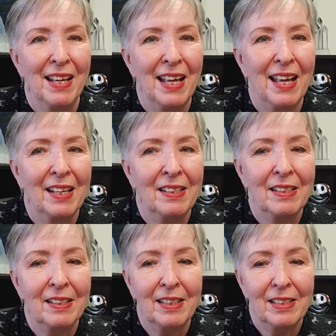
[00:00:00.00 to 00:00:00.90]

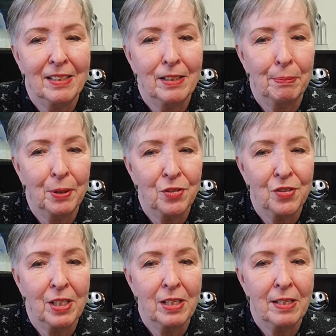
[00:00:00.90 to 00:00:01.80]
And this is a
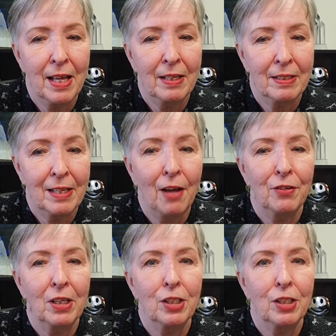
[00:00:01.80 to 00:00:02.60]
person that definitely